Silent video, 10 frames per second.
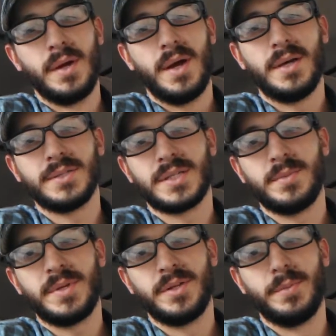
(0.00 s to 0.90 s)
Uh, there's going
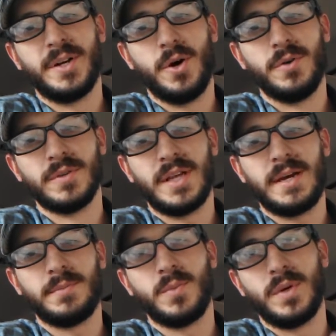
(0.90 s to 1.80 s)
to be a little bit of
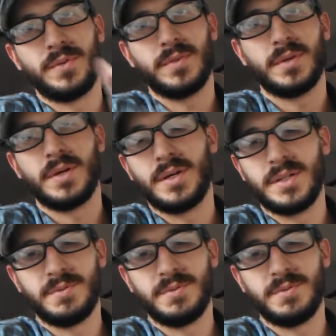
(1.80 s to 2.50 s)
overlap with a uh,